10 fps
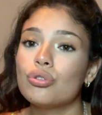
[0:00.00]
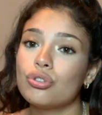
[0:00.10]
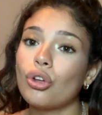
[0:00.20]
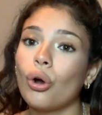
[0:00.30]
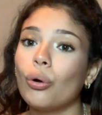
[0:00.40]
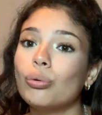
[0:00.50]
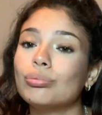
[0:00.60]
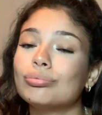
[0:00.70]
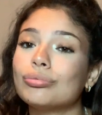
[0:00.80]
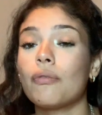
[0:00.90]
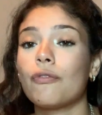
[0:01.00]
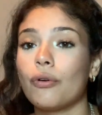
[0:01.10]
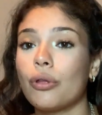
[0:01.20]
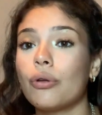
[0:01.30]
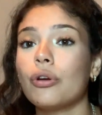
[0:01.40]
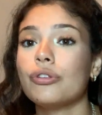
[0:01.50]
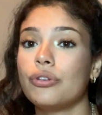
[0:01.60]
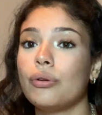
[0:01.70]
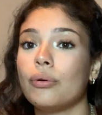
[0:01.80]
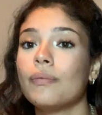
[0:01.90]
so further
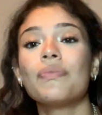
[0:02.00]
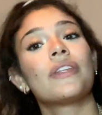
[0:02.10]
ado